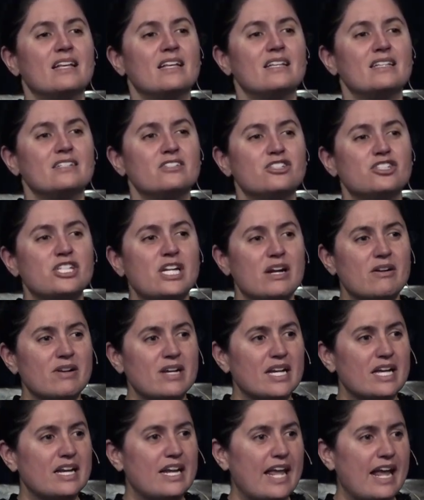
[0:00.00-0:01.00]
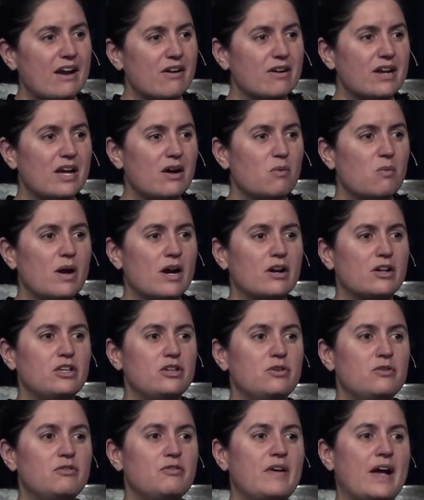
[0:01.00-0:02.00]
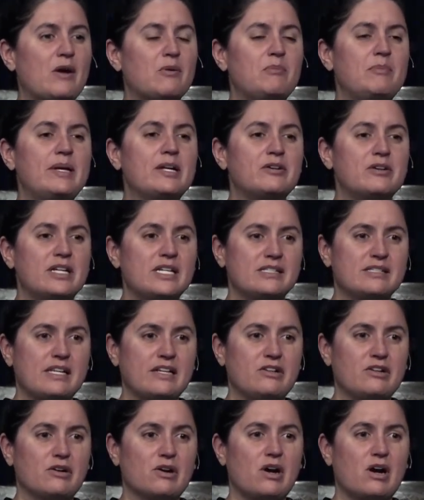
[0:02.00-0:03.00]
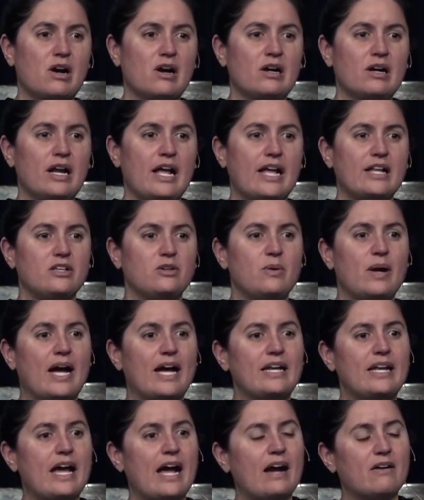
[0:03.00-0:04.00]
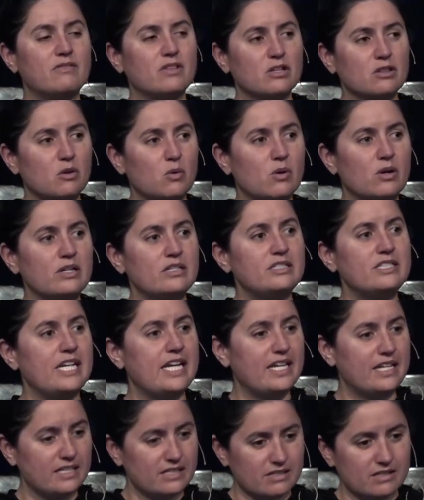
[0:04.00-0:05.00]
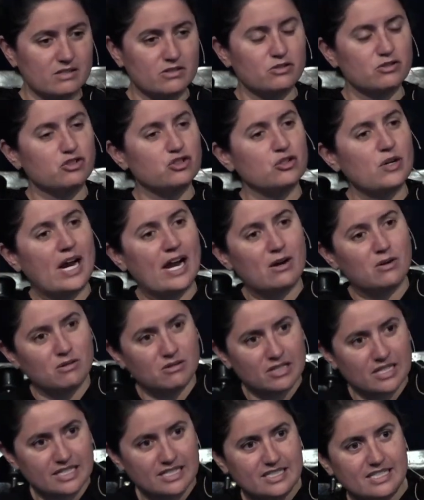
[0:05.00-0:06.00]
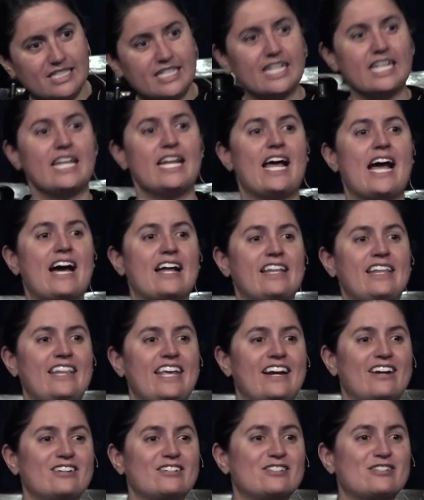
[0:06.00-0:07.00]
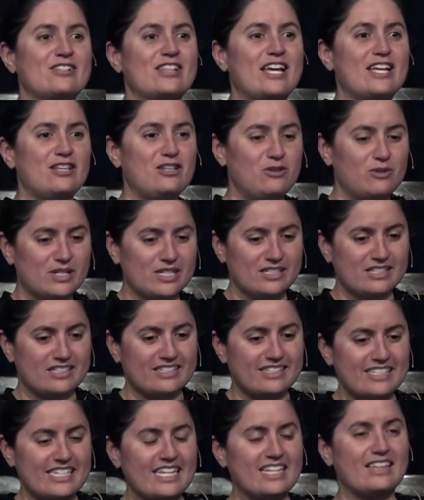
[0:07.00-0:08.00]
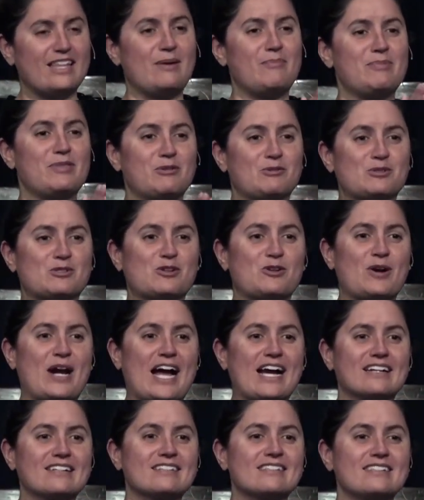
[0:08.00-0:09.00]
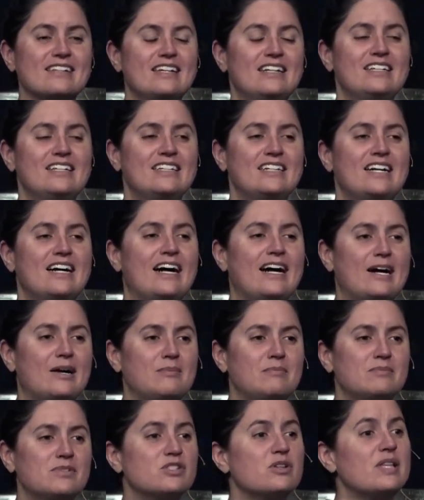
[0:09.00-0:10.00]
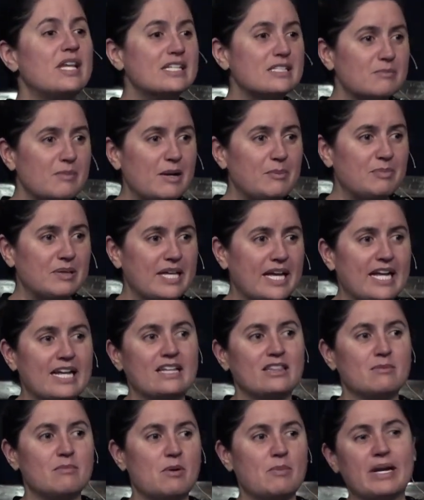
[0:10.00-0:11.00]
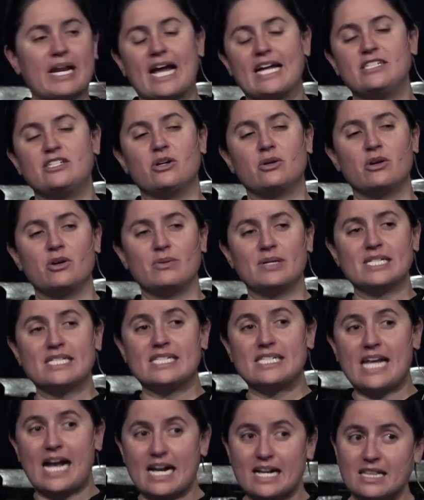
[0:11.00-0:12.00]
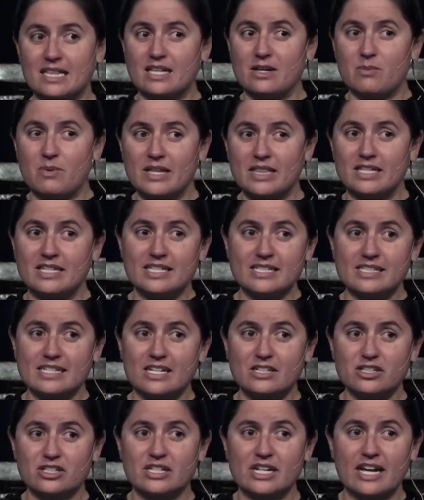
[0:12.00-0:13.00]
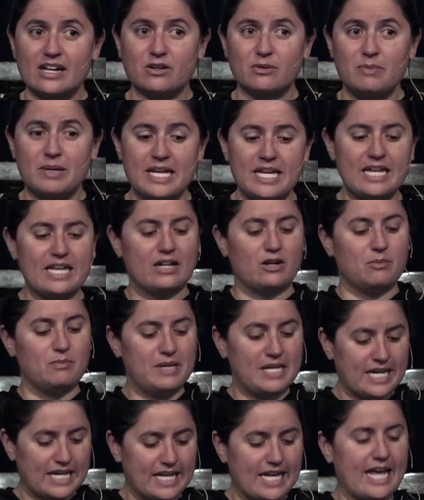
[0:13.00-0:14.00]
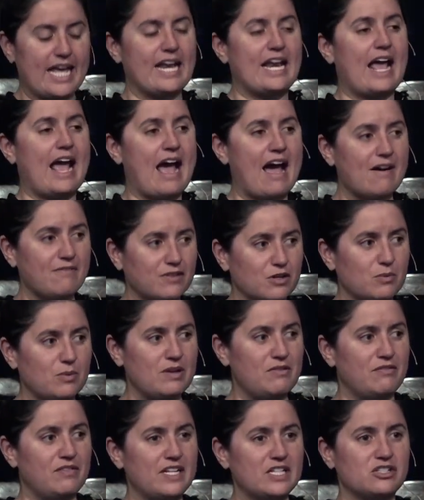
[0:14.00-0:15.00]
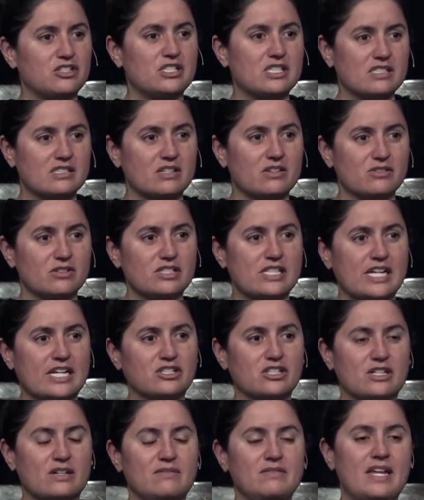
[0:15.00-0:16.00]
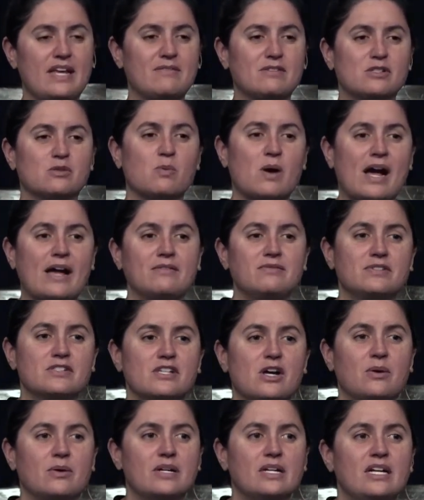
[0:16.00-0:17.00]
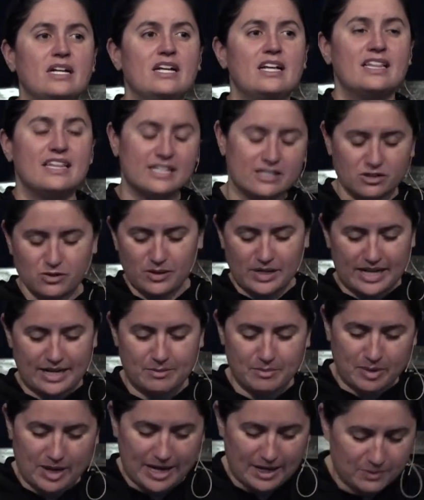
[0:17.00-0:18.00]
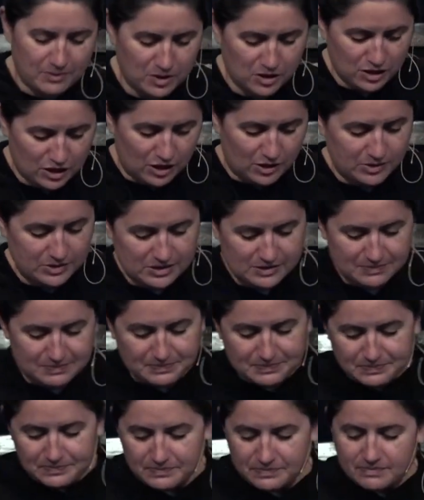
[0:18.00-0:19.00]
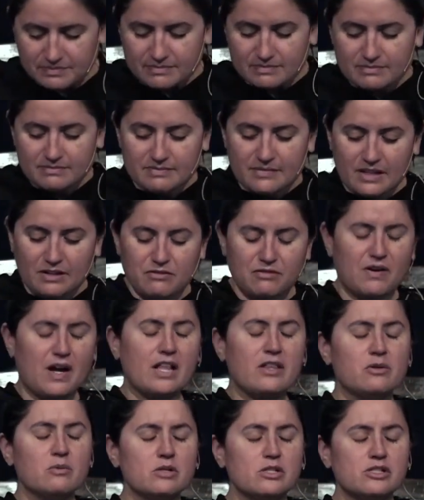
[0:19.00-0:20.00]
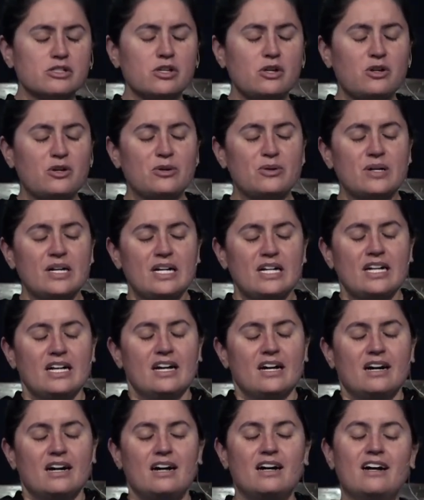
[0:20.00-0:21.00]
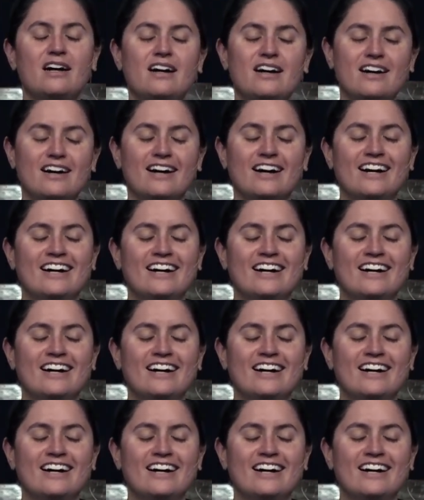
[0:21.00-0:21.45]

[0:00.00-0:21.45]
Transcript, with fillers: sharing an area where you found bitterness in your heart and you had to have the Lord take his little trowel and dig it out of there so that you could seal up those cracks. Um, so that's my plan at the moment. I don't know exactly when the discussion night will be. It'll be again after we finish this little section of David's wives. So let's go ahead and pray and we'll close. Father, we're so oh,